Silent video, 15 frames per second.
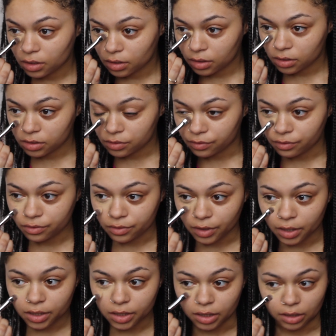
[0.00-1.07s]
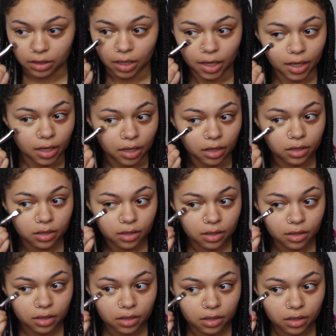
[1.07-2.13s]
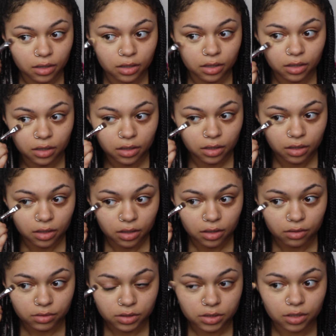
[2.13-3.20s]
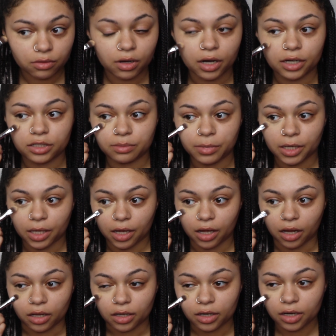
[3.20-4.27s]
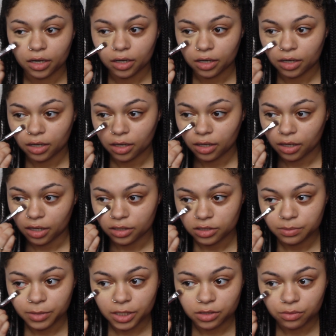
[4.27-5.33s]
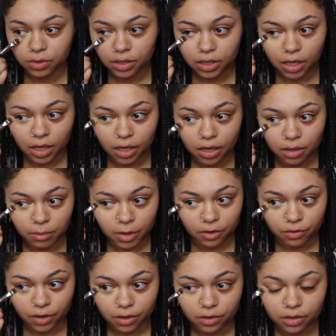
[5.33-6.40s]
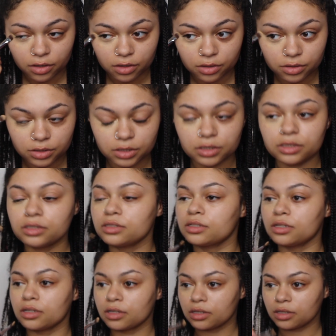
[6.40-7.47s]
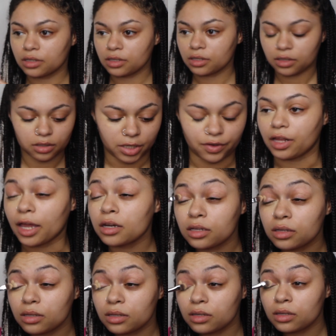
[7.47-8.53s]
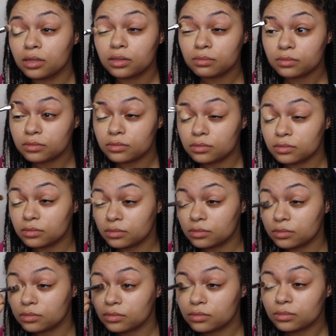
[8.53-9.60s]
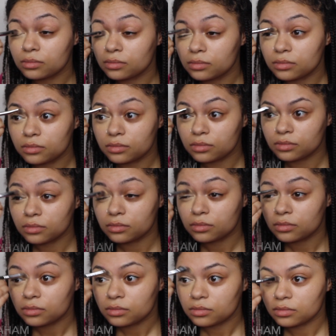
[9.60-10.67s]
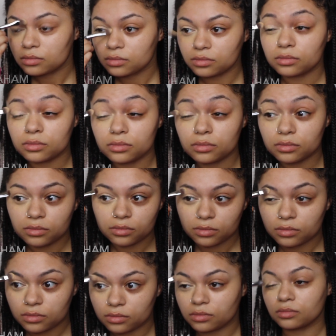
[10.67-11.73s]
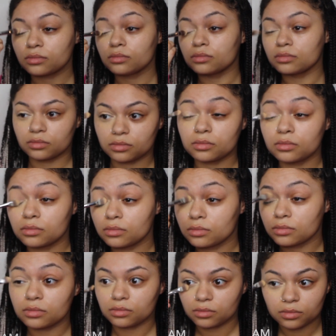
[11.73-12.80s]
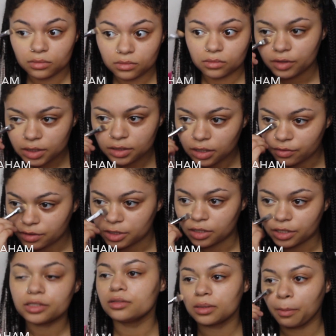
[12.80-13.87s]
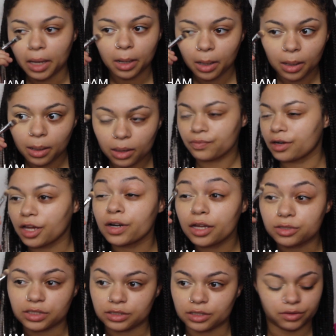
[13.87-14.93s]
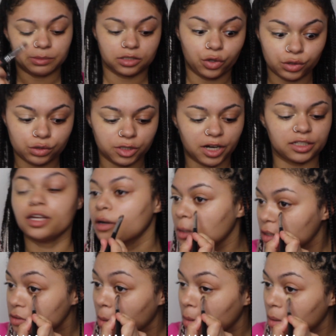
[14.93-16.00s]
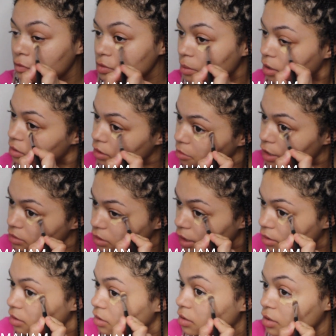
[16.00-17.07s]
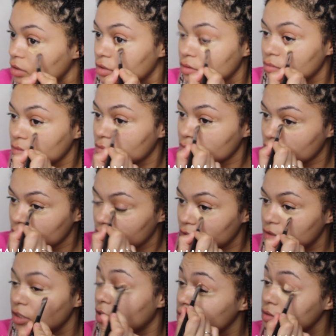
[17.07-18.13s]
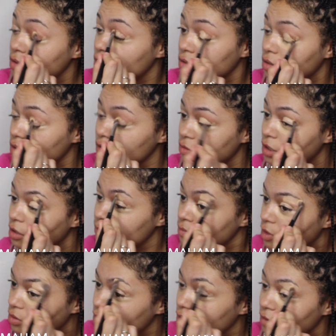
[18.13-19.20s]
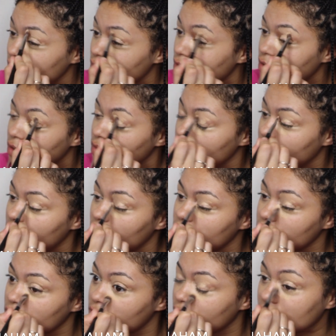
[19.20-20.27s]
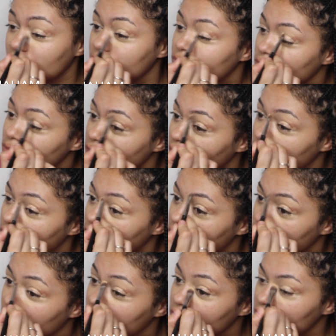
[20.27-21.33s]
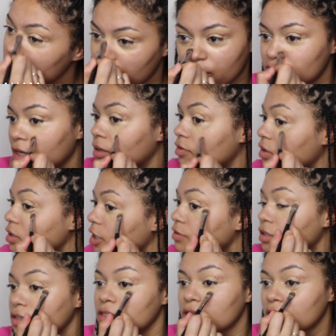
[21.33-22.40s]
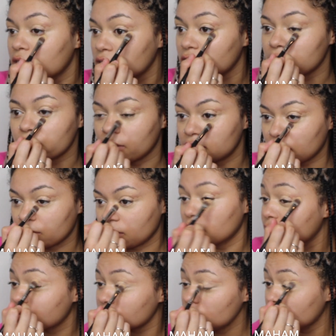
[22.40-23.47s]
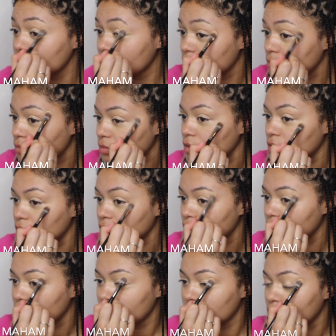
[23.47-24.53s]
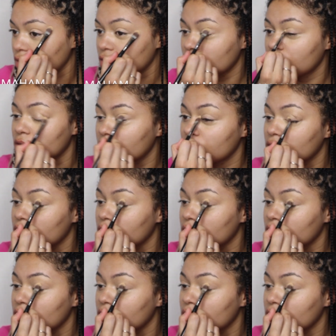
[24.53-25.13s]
It's very light. It was so hard to pick a color. I just picked one that my friend uses. So my friend Malika Imaham, she actually recommended the Shape Tape Concealer. So I actually got the wrong concealer, but it's the right shade. She has an amazing YouTube channel. She posts daily right now, so definitely check her out. I'm going to link her in the description and on this video. She's awesome. Check her out for